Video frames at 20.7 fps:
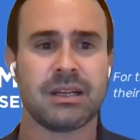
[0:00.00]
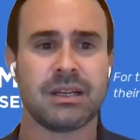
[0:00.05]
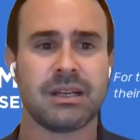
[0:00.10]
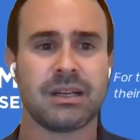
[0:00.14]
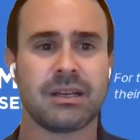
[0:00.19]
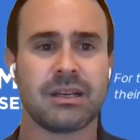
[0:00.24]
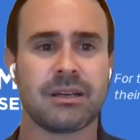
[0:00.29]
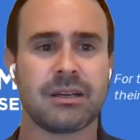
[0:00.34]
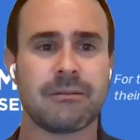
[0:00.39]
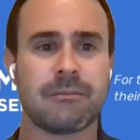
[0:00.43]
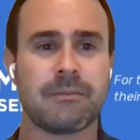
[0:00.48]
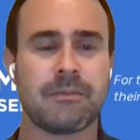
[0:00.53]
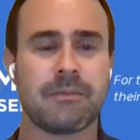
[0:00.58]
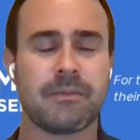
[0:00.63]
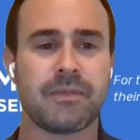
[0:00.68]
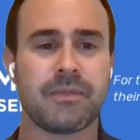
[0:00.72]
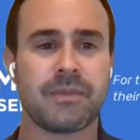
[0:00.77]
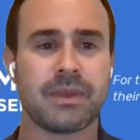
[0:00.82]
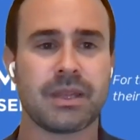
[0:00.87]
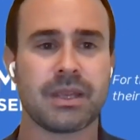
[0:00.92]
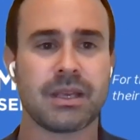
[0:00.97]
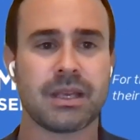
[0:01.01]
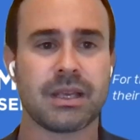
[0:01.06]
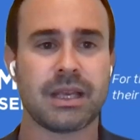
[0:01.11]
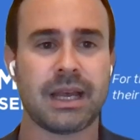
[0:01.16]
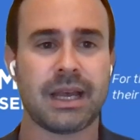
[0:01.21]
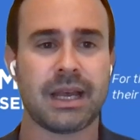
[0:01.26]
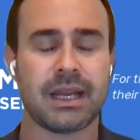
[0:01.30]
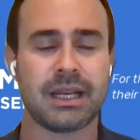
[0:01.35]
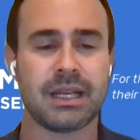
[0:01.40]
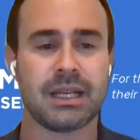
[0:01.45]

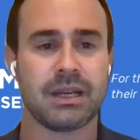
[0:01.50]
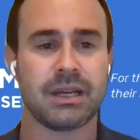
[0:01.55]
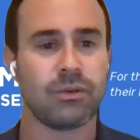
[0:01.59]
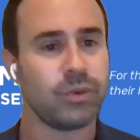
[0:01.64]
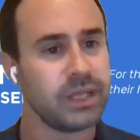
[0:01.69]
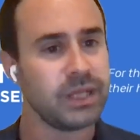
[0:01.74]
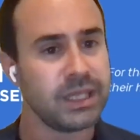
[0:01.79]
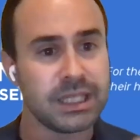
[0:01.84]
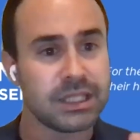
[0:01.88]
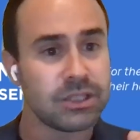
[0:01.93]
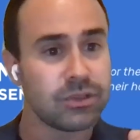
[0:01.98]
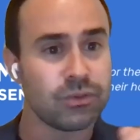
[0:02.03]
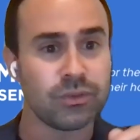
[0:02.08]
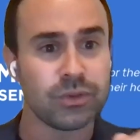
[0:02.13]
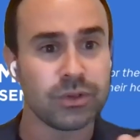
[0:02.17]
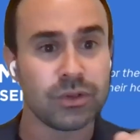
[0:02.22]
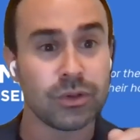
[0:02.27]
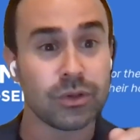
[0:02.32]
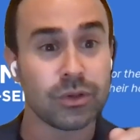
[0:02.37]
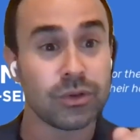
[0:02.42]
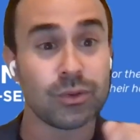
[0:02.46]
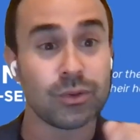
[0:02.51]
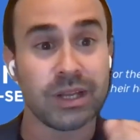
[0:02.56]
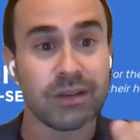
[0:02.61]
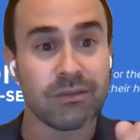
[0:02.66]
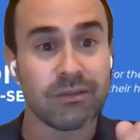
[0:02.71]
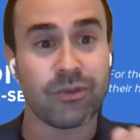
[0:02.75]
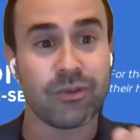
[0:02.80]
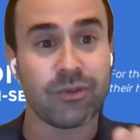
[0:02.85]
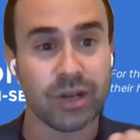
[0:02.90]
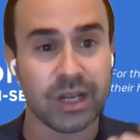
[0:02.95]
And we need to never
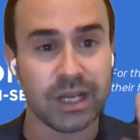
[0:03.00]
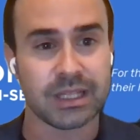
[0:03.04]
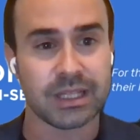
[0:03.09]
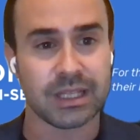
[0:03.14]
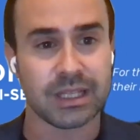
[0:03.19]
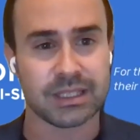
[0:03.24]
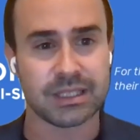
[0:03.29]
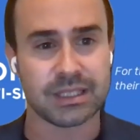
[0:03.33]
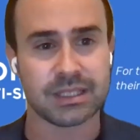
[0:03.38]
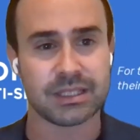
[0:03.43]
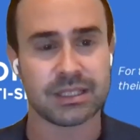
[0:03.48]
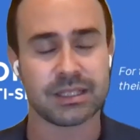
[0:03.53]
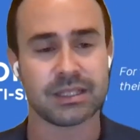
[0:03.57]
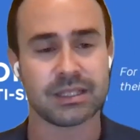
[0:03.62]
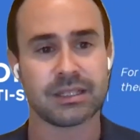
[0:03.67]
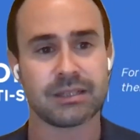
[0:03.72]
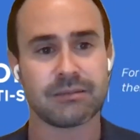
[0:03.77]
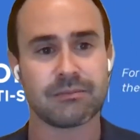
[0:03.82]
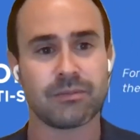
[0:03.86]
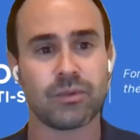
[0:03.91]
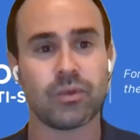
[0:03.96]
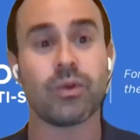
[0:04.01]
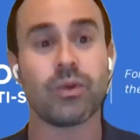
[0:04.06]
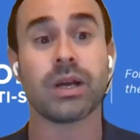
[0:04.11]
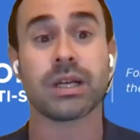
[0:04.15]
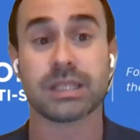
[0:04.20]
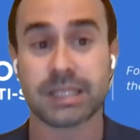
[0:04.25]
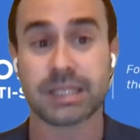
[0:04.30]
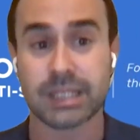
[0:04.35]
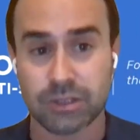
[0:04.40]
forget that. We are still